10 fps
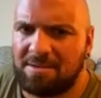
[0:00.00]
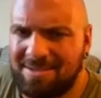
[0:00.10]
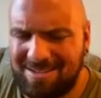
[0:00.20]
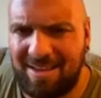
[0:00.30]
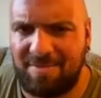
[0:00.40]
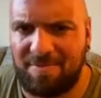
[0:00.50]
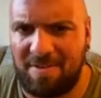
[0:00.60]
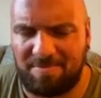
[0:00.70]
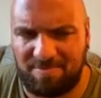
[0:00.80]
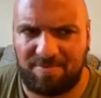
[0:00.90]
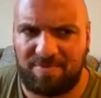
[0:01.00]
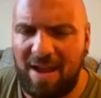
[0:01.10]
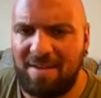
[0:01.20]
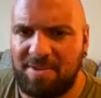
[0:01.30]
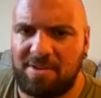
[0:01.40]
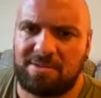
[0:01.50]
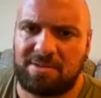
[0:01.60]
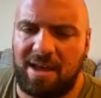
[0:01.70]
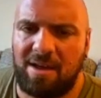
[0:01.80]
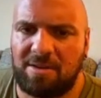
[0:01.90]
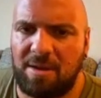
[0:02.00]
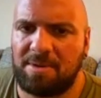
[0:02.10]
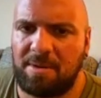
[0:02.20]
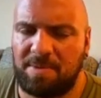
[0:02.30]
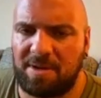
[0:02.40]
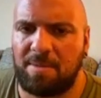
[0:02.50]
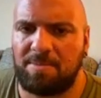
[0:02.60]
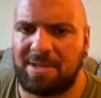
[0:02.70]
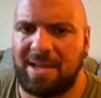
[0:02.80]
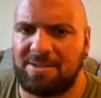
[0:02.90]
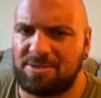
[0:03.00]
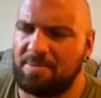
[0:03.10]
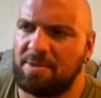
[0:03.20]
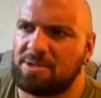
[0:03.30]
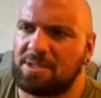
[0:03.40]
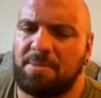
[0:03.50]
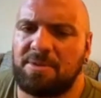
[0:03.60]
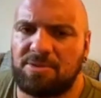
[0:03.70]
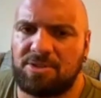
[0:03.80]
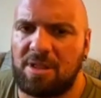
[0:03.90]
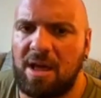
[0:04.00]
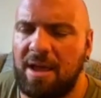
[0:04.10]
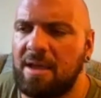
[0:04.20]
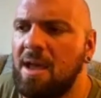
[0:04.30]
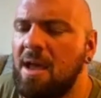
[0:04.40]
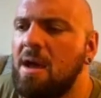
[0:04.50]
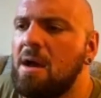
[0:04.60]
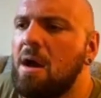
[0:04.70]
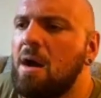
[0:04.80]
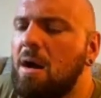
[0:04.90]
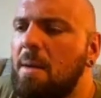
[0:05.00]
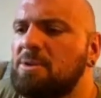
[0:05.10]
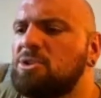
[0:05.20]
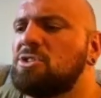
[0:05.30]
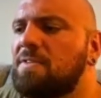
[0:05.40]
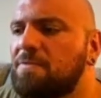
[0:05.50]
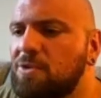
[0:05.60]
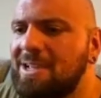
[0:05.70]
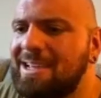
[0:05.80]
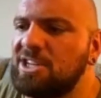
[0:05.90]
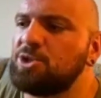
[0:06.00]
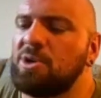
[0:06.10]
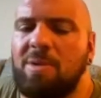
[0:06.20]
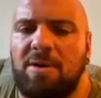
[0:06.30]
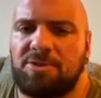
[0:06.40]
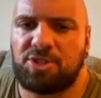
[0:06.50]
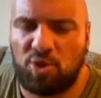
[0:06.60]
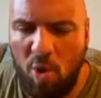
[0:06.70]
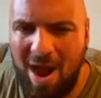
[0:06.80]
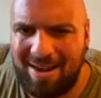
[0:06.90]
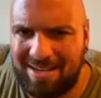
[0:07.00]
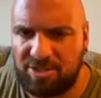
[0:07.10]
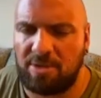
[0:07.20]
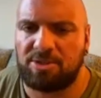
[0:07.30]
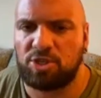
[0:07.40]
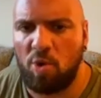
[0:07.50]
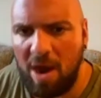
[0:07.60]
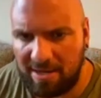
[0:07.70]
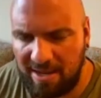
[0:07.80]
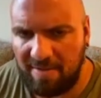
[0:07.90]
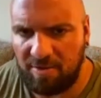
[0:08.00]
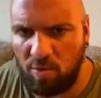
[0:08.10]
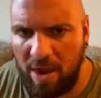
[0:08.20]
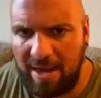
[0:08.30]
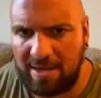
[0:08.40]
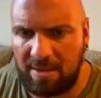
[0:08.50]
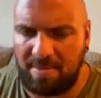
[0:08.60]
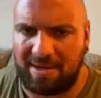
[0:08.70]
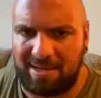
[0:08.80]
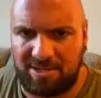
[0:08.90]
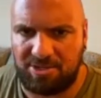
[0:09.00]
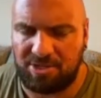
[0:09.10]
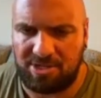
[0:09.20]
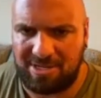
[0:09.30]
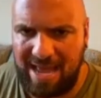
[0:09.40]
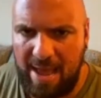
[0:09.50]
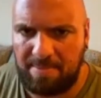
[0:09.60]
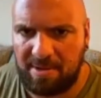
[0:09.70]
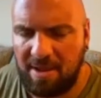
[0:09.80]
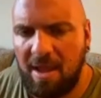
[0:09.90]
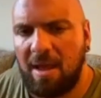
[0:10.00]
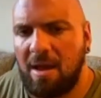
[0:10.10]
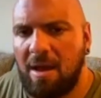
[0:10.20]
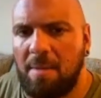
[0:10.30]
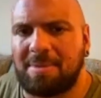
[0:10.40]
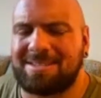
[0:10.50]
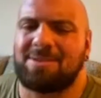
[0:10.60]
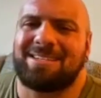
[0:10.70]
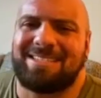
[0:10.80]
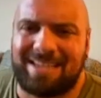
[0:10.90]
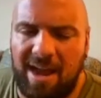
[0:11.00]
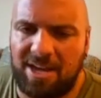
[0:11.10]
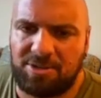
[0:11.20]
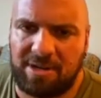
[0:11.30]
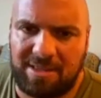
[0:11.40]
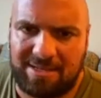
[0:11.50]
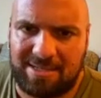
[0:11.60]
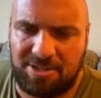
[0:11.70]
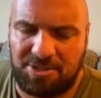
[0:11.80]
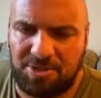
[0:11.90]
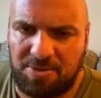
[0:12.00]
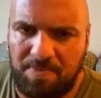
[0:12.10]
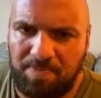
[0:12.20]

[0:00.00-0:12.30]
It's like 5 years now, coming up in a couple of days. It was like the middle of July. And it was just a freak injury while I was squatting. So I was squatting heavy weight, and my knees just snapped because I was like dehydrated that day too.